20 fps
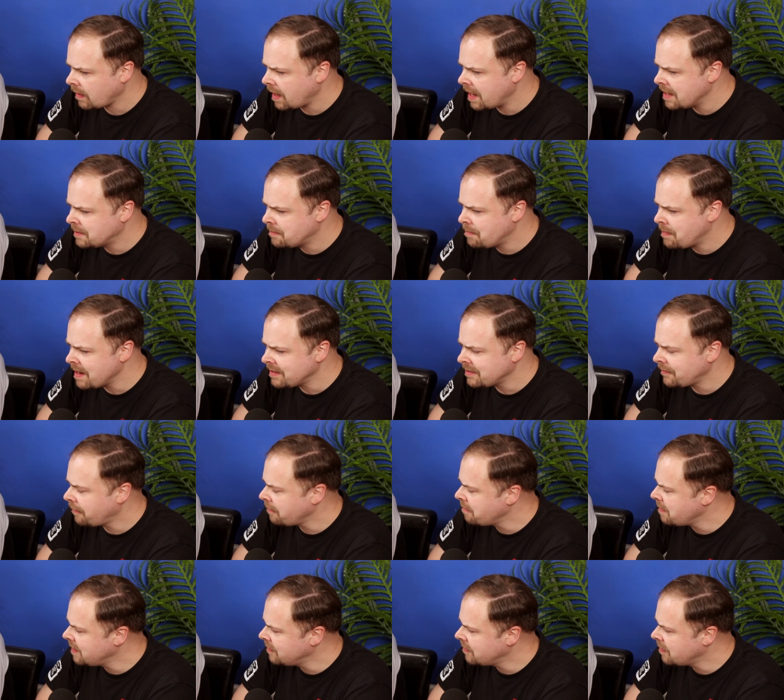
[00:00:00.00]
It's better for
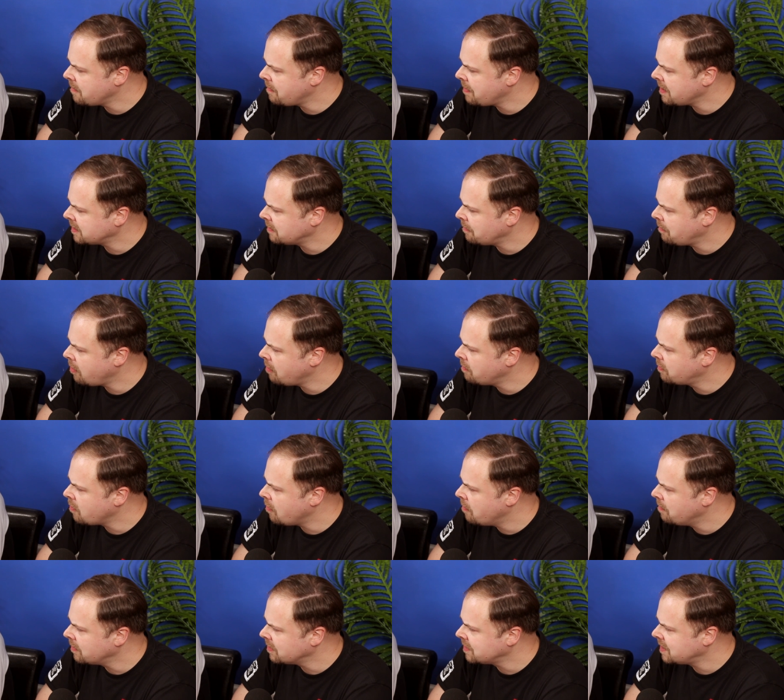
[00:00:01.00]
me than the butter
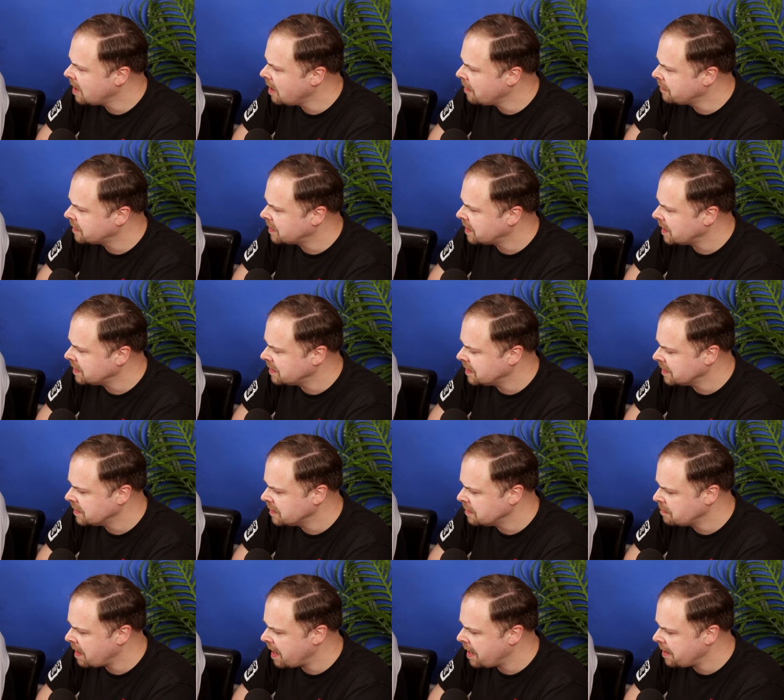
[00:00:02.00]
popcorn because yeah. the aftertaste isn't
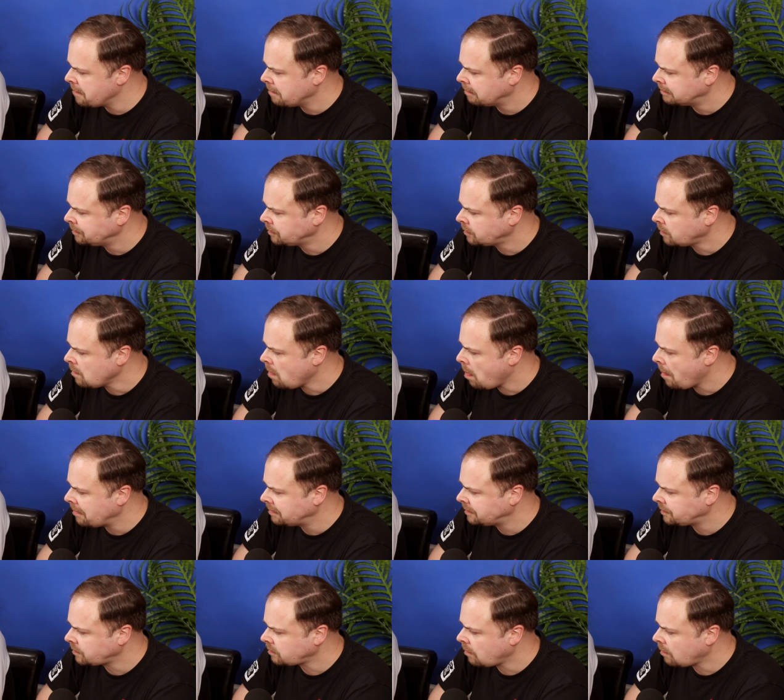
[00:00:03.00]
as bad. It hasn't